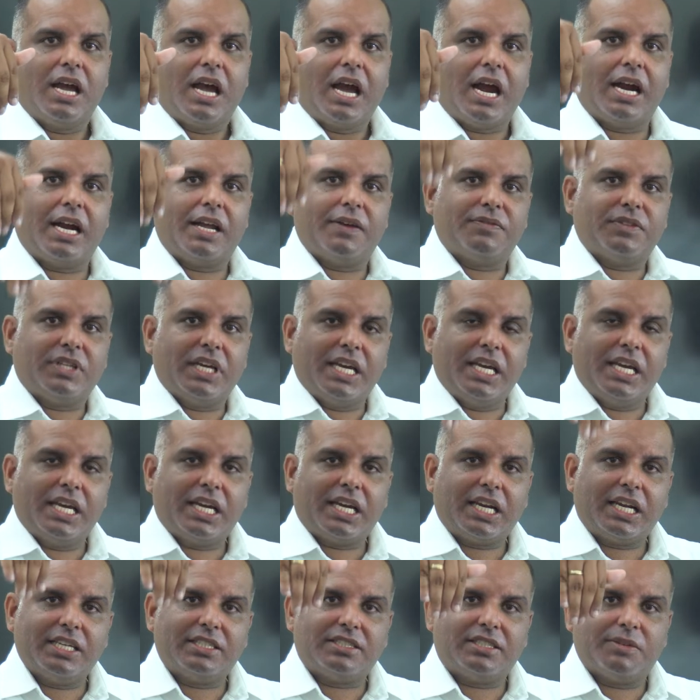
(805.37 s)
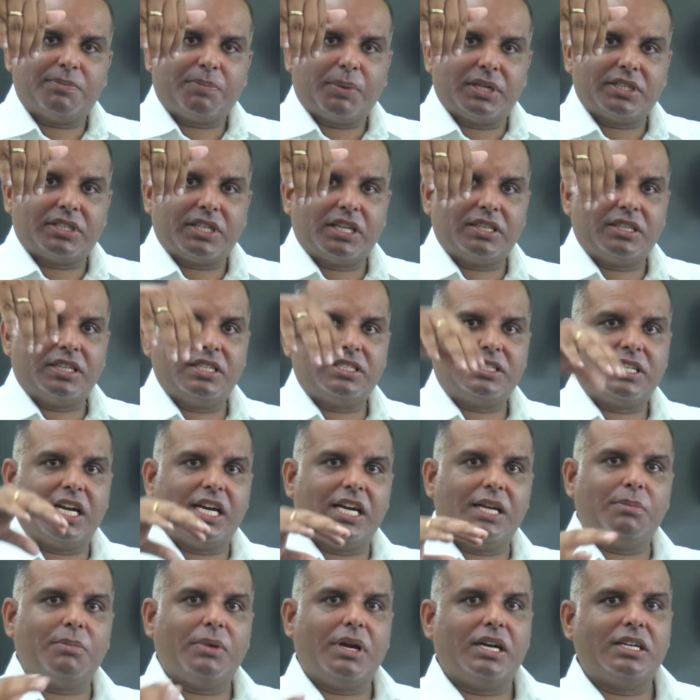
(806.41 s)
And if they increase the pressure, this
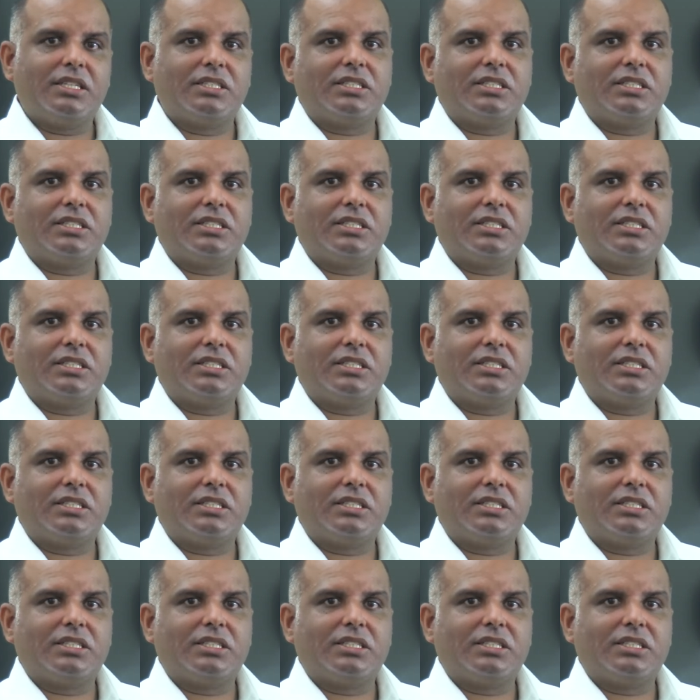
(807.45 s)
sediment